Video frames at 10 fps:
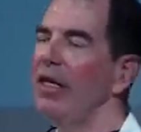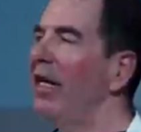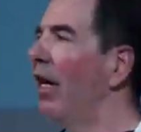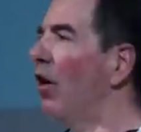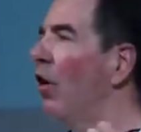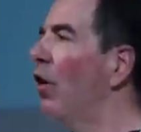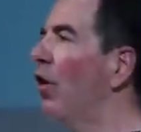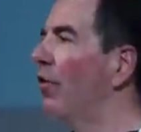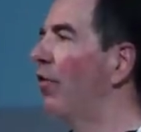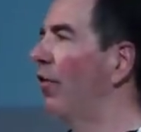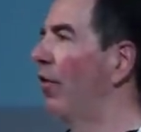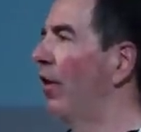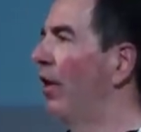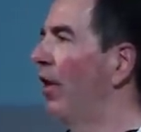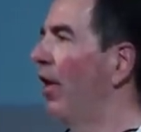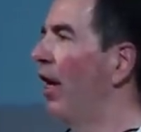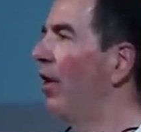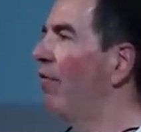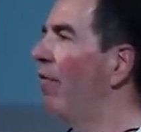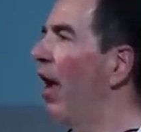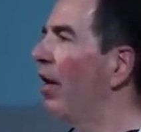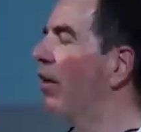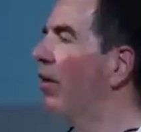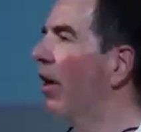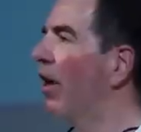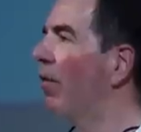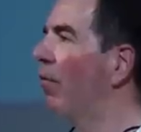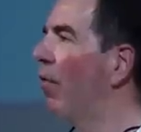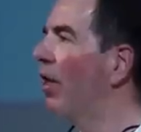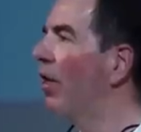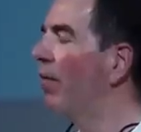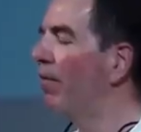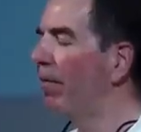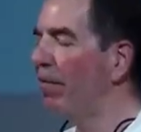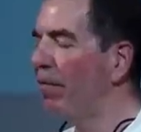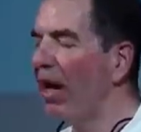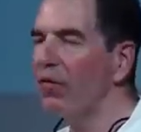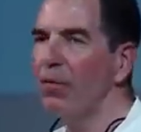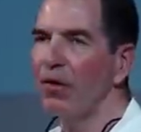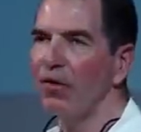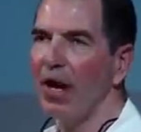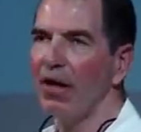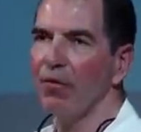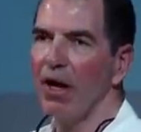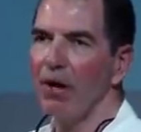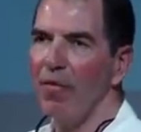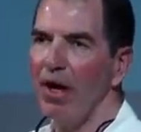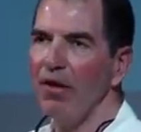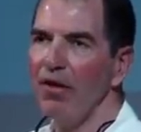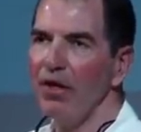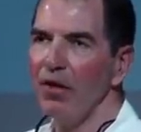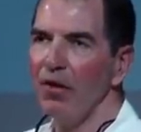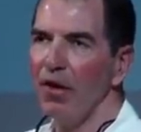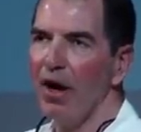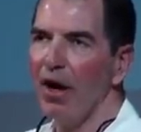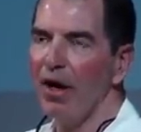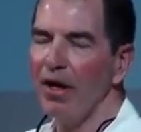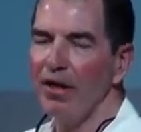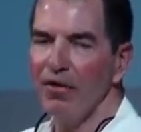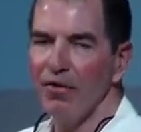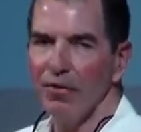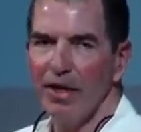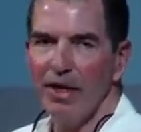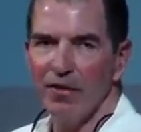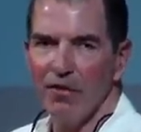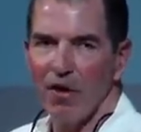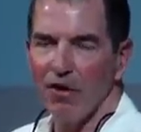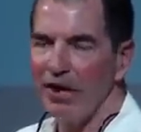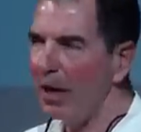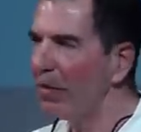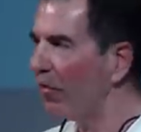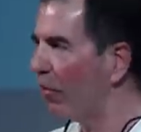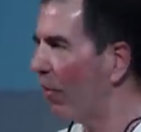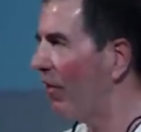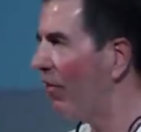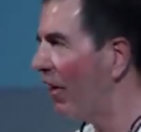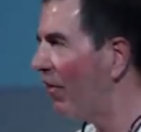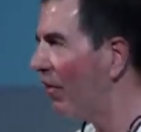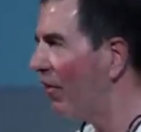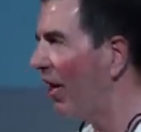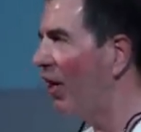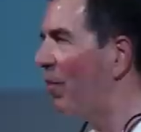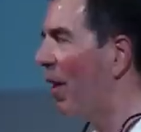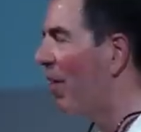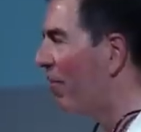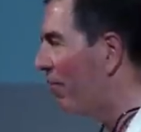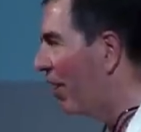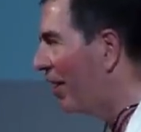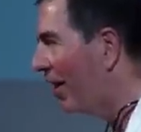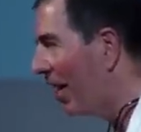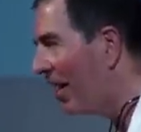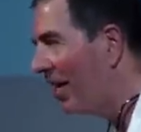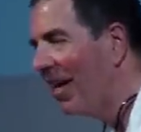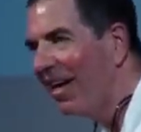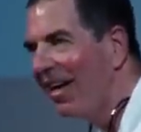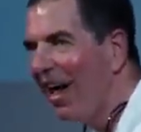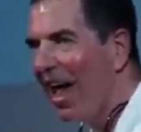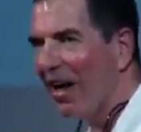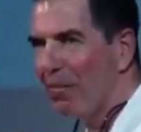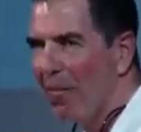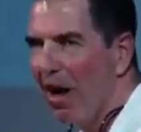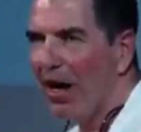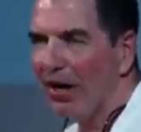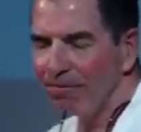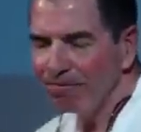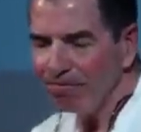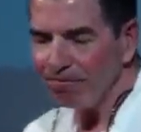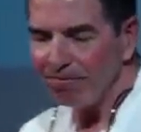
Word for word: It hurts. And in fact, uh, one of the best books I can recommend to you uh, in this arena is called Nameless Organizational Change by my friend Glenn Allen Meyer.